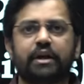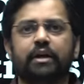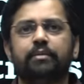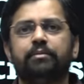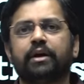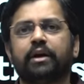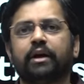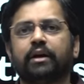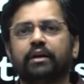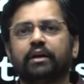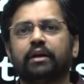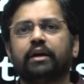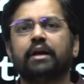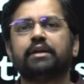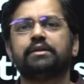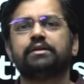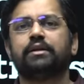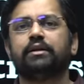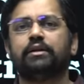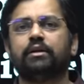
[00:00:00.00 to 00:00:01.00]
can be
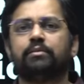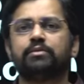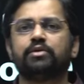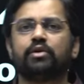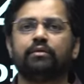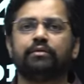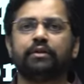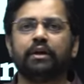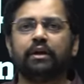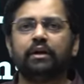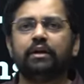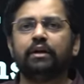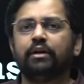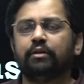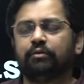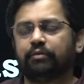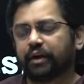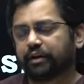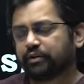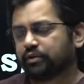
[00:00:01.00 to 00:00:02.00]
categorized in terms of the
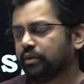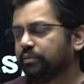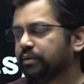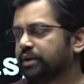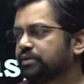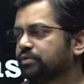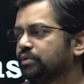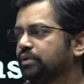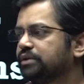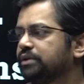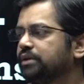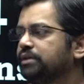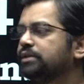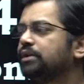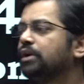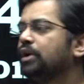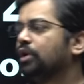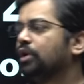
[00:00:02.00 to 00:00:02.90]
factual based questions.